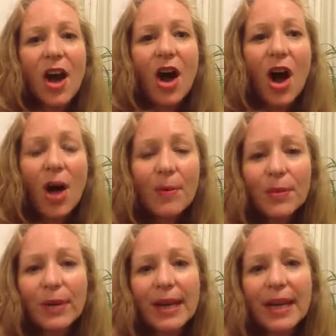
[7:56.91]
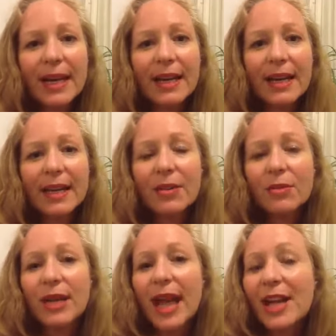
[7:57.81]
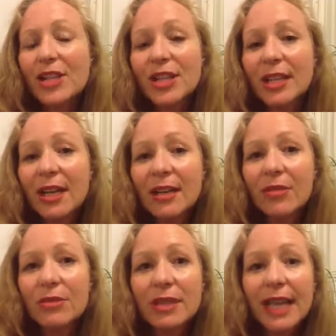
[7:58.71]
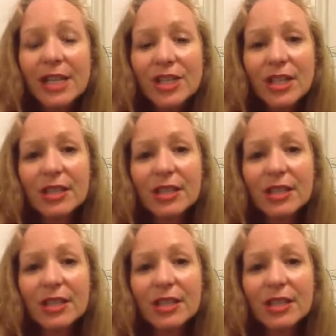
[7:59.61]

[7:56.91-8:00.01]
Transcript: operating in reaction and in relation.